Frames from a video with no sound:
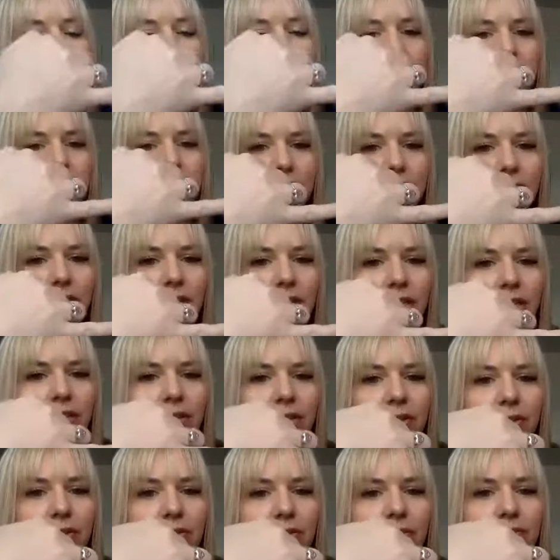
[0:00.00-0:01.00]
just saved it
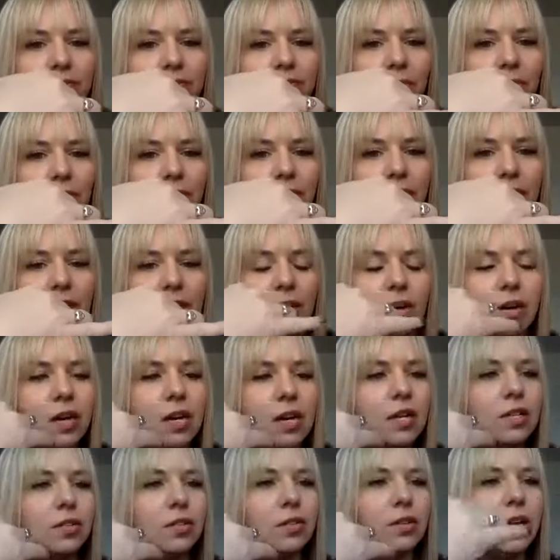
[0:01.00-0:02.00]
for later.
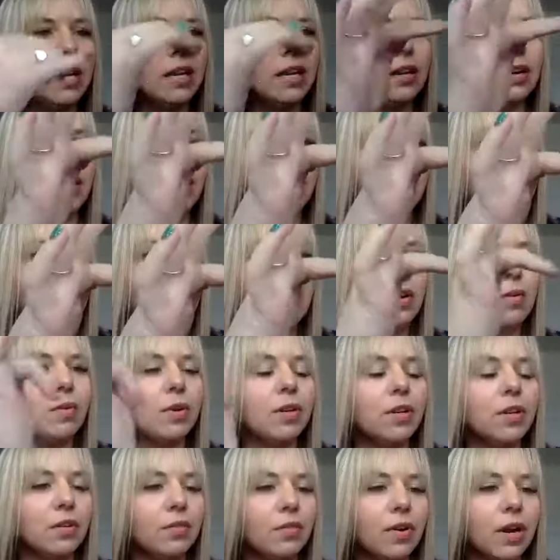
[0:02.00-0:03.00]
So later,
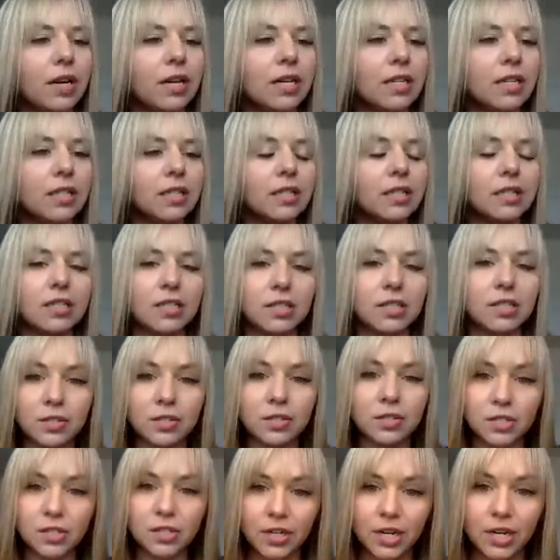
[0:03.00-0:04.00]
when you're ready to listen to
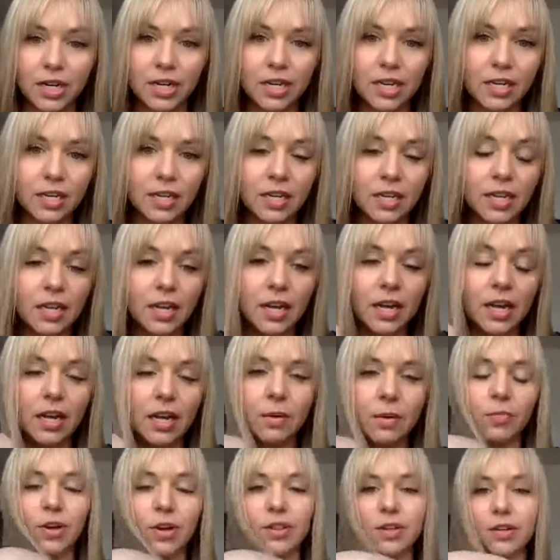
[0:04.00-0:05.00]
a training,
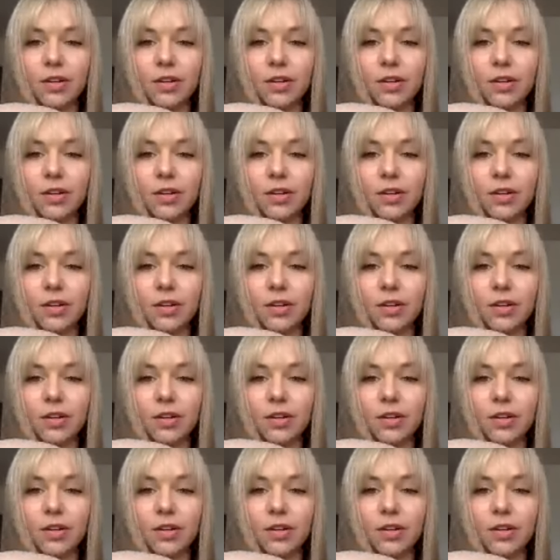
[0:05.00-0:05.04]
whether